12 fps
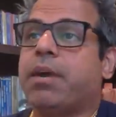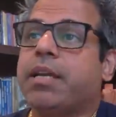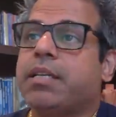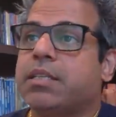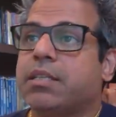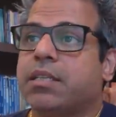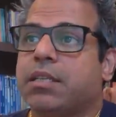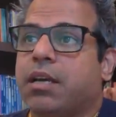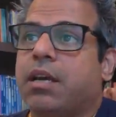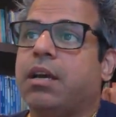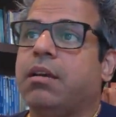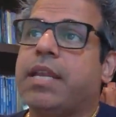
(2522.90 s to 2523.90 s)
might
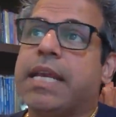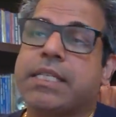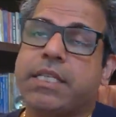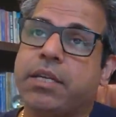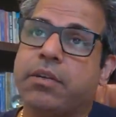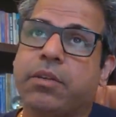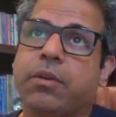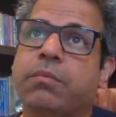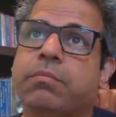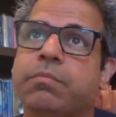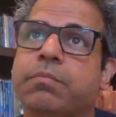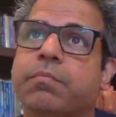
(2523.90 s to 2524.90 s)
uh, next year
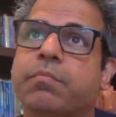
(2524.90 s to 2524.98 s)
though.